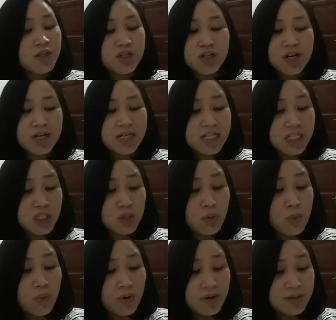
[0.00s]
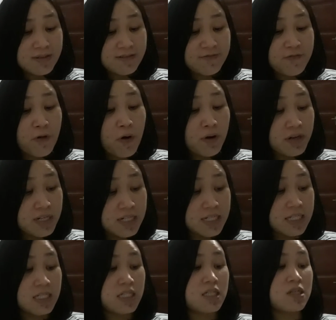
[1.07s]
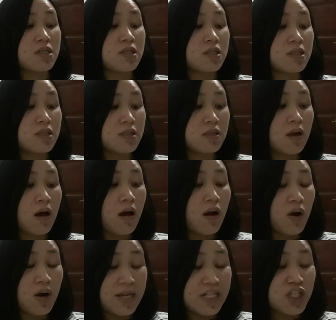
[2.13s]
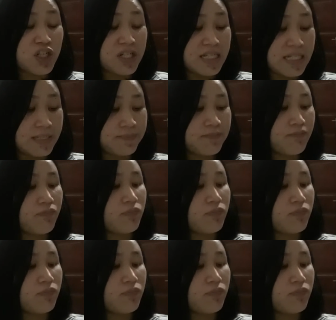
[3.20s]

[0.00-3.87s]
Janice was focused on listening.